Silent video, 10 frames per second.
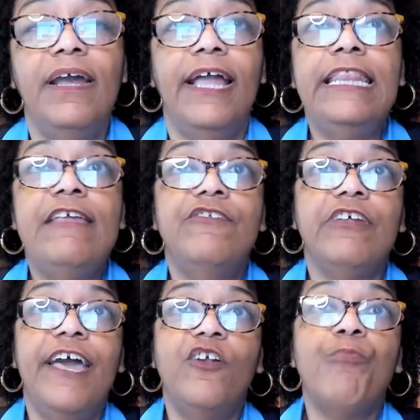And these,
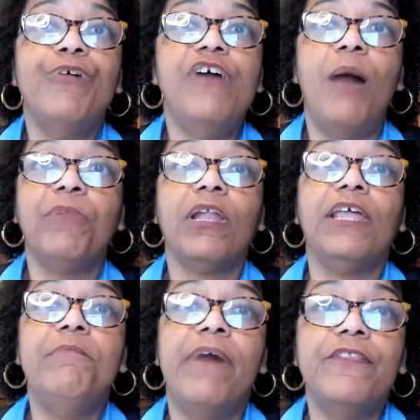again, are
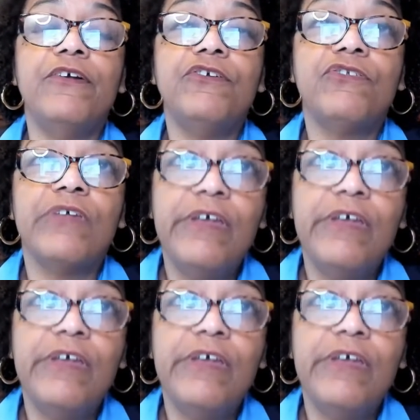predominantly mothers.